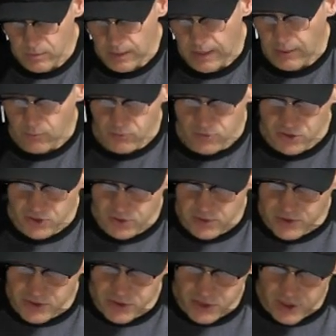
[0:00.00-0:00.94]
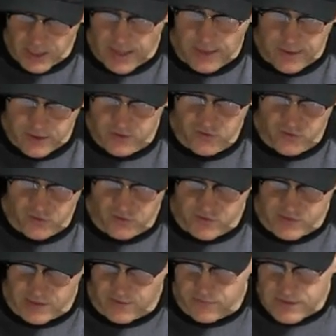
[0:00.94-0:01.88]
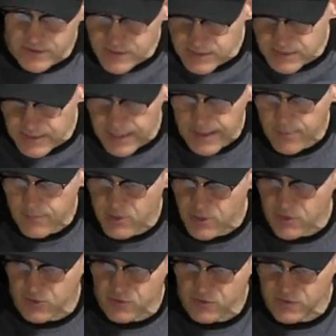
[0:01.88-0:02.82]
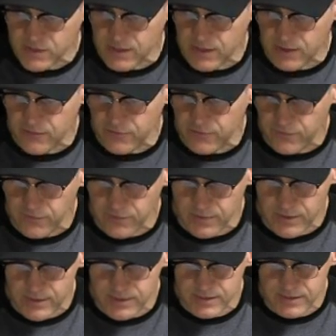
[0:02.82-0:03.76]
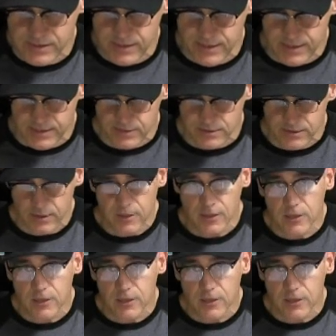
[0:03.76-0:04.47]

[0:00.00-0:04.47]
I want you to challenge yourself, examine yourself," he says.